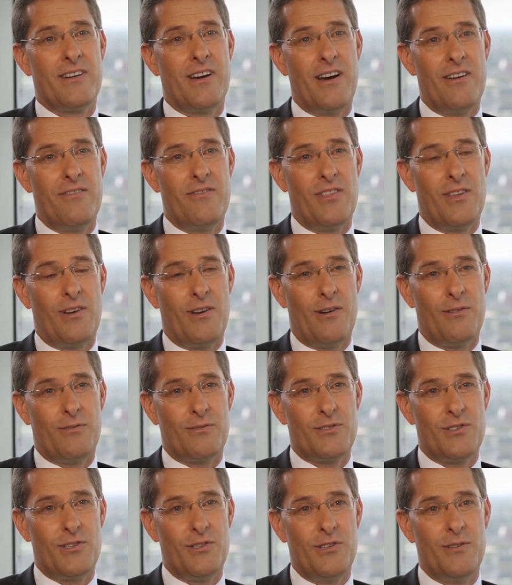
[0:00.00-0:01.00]
over the
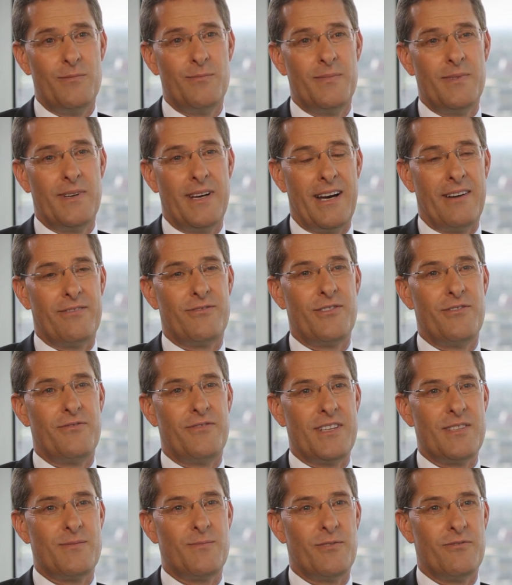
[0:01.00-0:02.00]
long term after
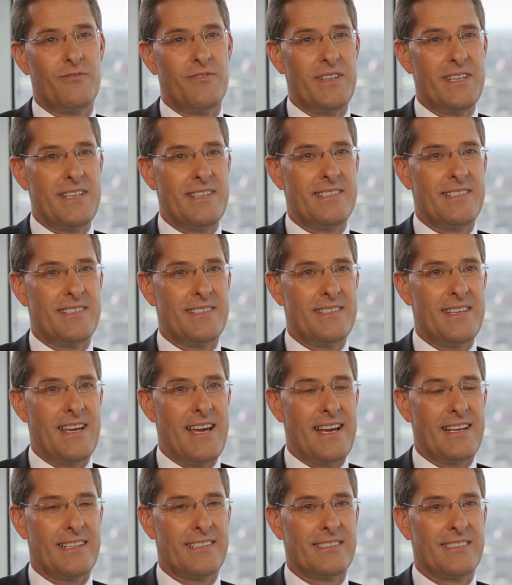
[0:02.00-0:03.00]
investment fees and
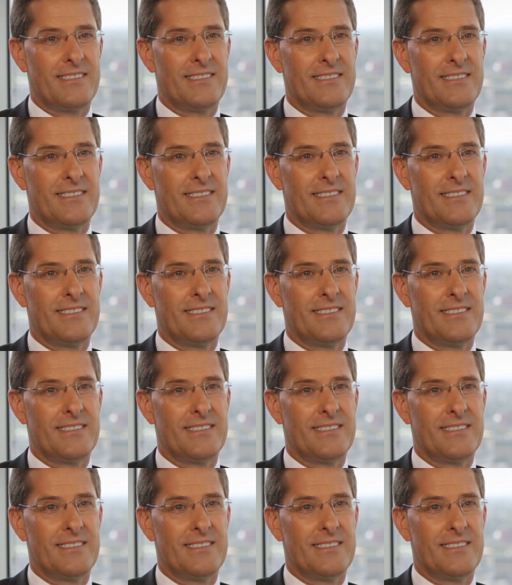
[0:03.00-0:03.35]
tax.